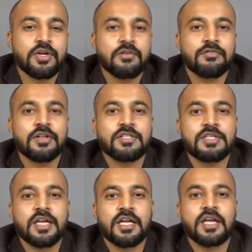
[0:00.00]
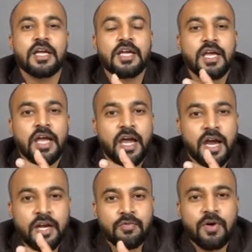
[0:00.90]
referencing,
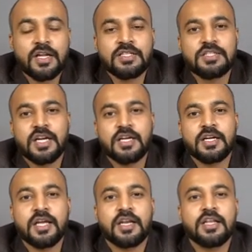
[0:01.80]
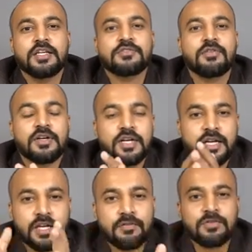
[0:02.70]
advanced charting techniques for
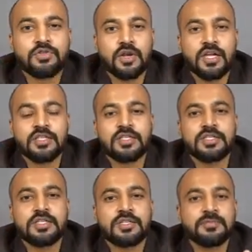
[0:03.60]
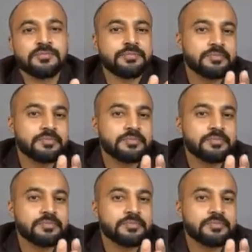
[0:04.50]
data visualization,